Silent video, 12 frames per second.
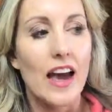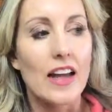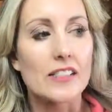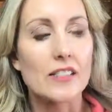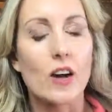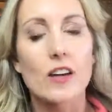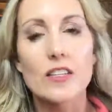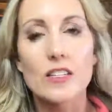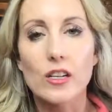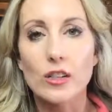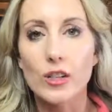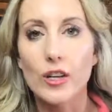and started
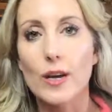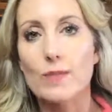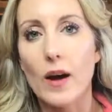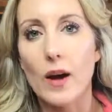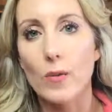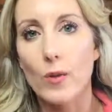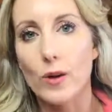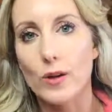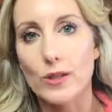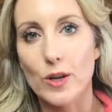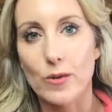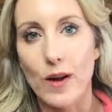to look at my
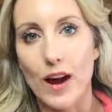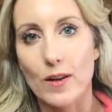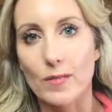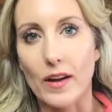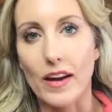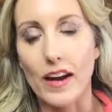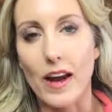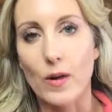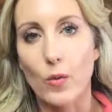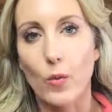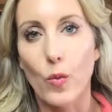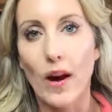world around me.
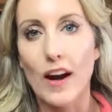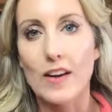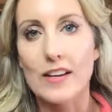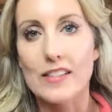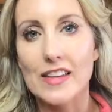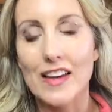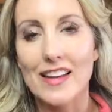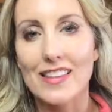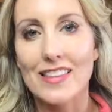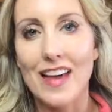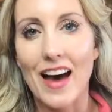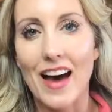And where is
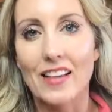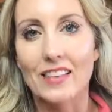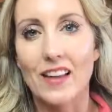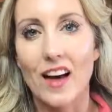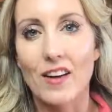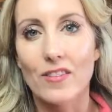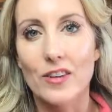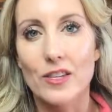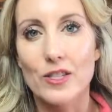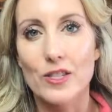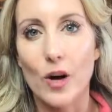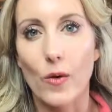it that love
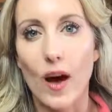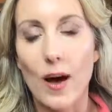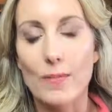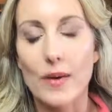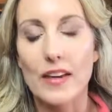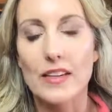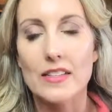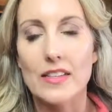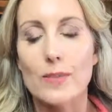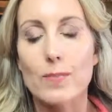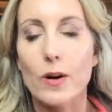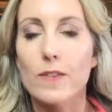could show up in a
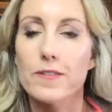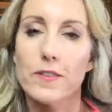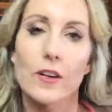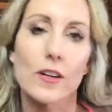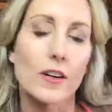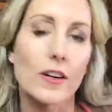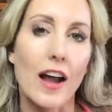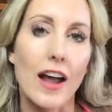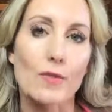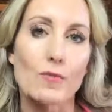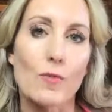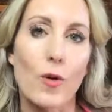deeper, fuller,
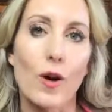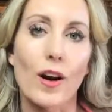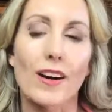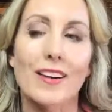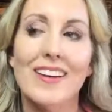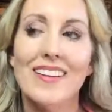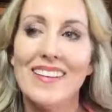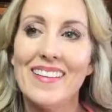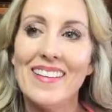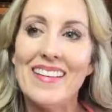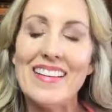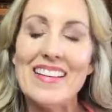and more
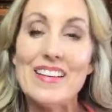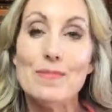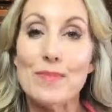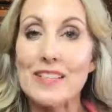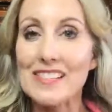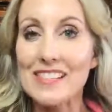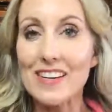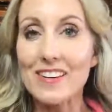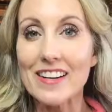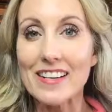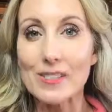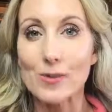
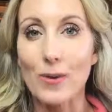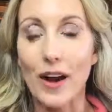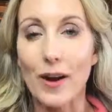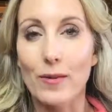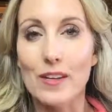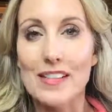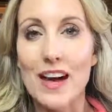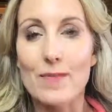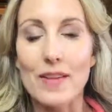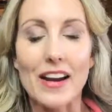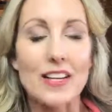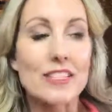mysterious way? What does that
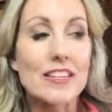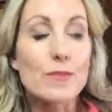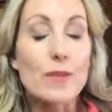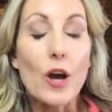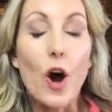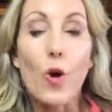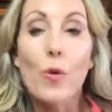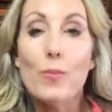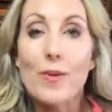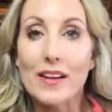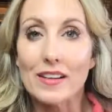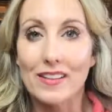mean? I just need to be
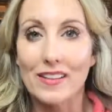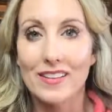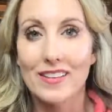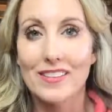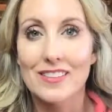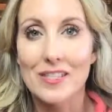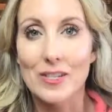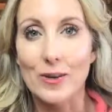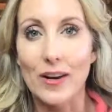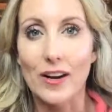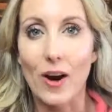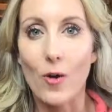open
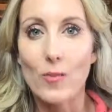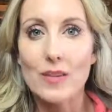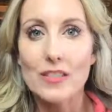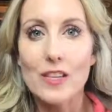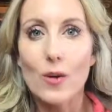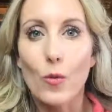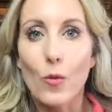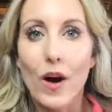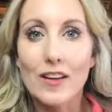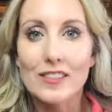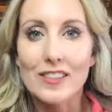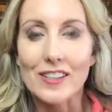to it, open to the
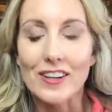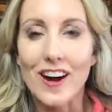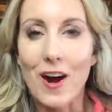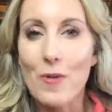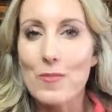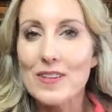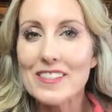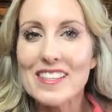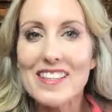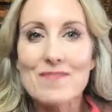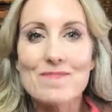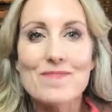wonder, open
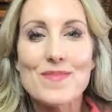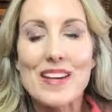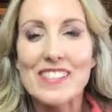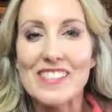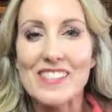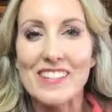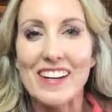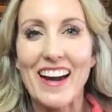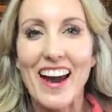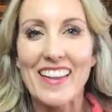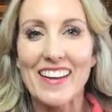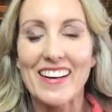to the mystery.
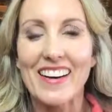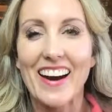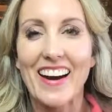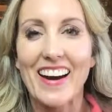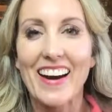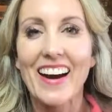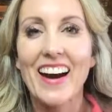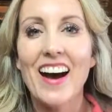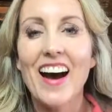Hey there, Carrie.